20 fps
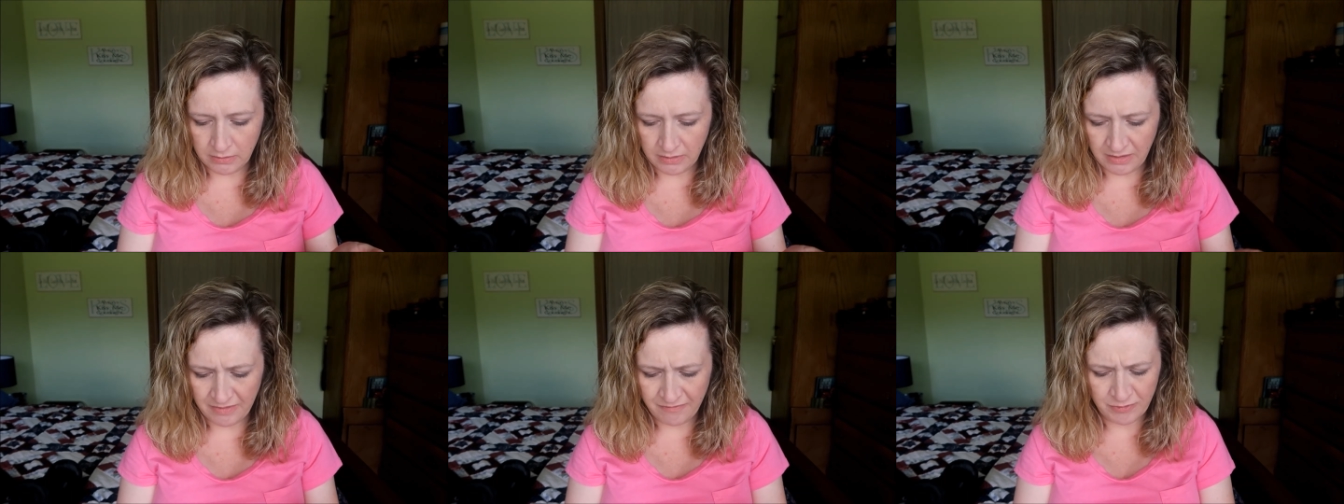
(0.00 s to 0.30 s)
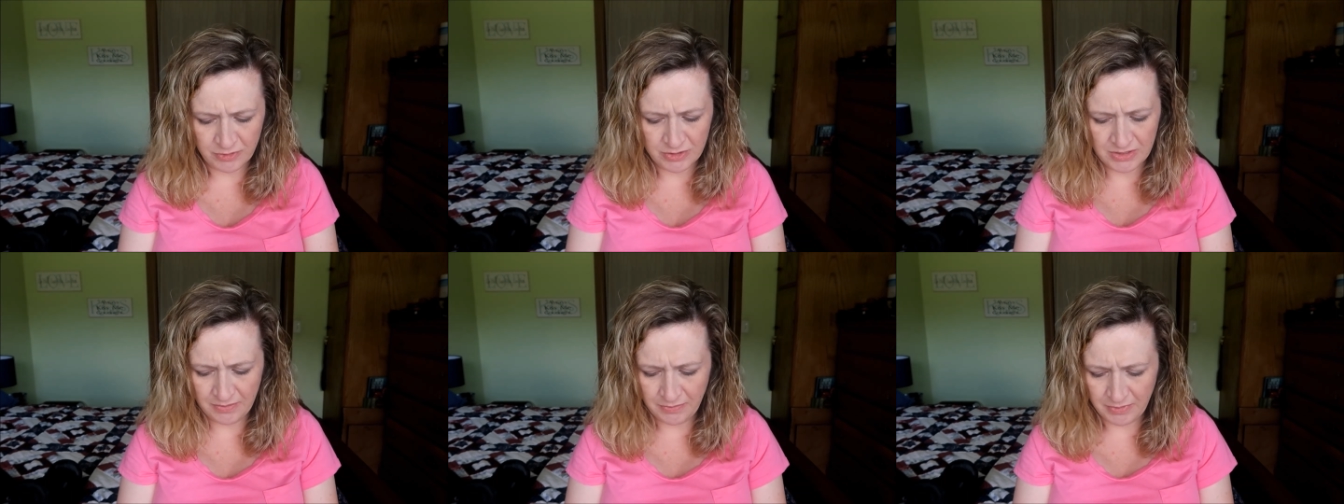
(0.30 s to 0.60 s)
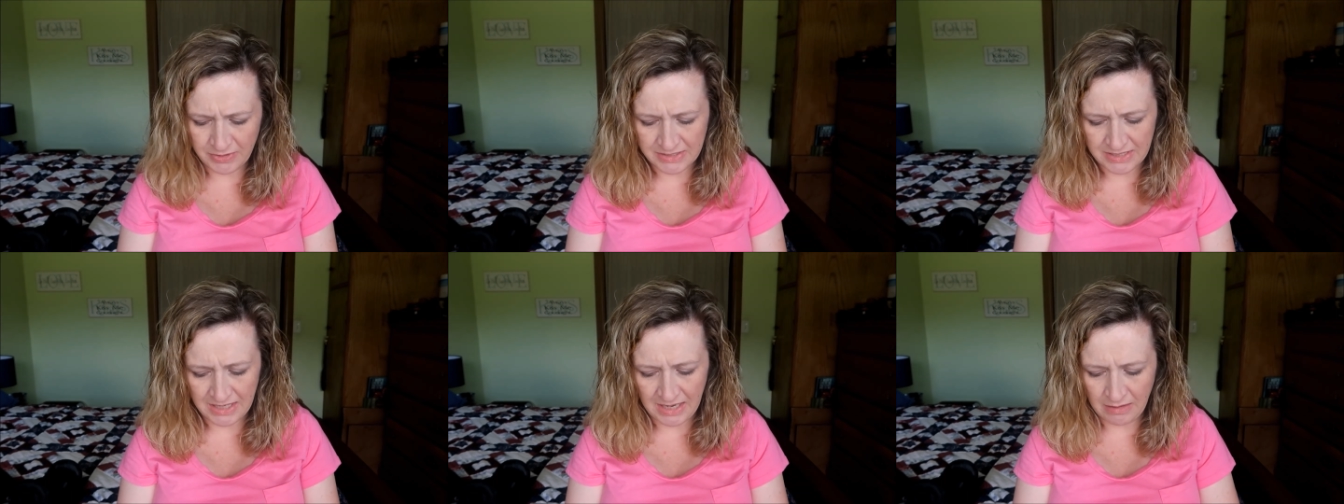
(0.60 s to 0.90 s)
And for some
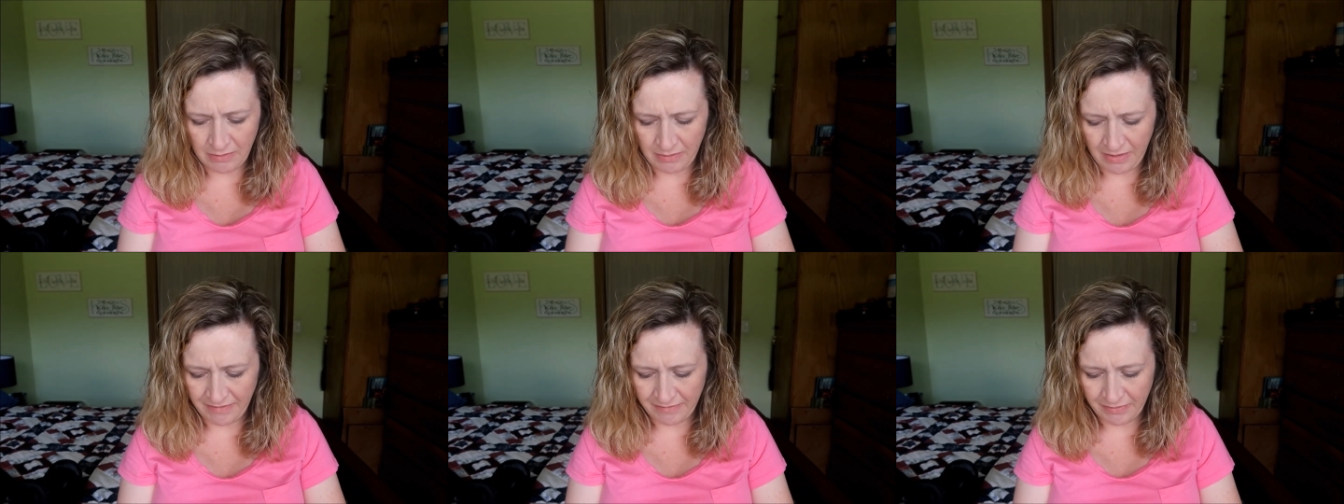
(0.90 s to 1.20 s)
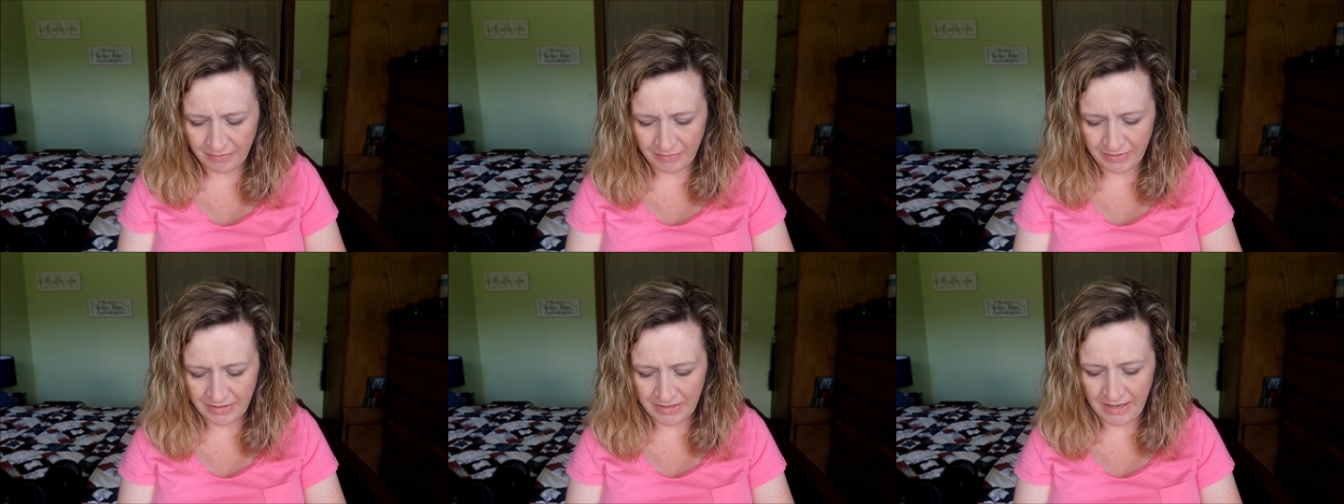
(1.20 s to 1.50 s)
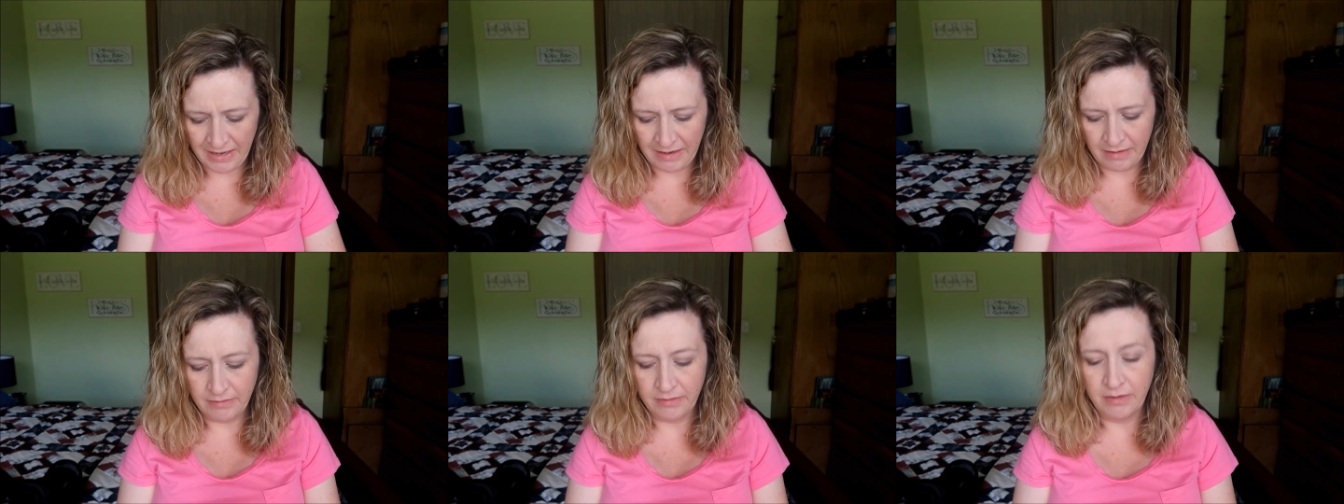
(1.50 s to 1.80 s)
reason I don't have it written
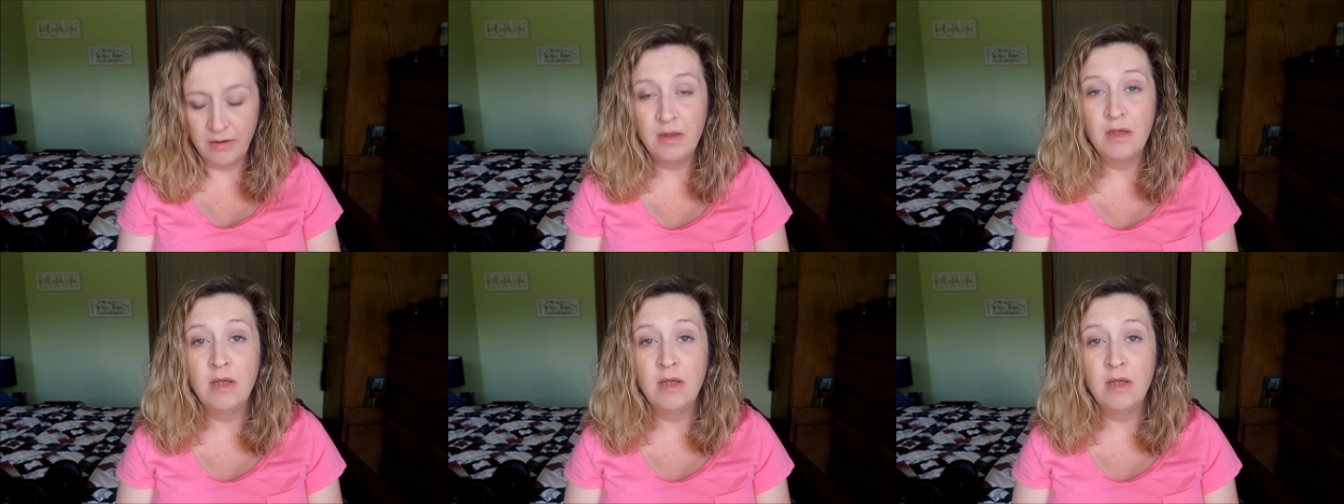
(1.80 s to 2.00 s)
down,